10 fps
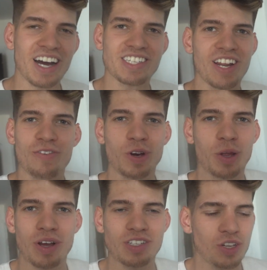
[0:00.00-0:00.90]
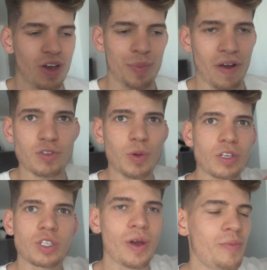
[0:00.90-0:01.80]
I don't know if we're gonna be able to do it, but I
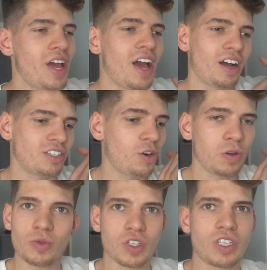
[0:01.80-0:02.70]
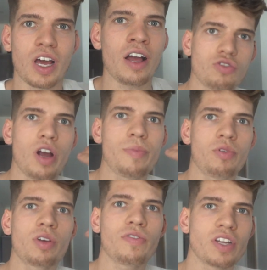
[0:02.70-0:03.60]
spoke to him. I told him just to try
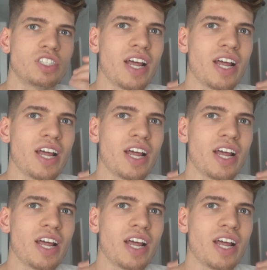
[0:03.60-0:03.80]
bring Finch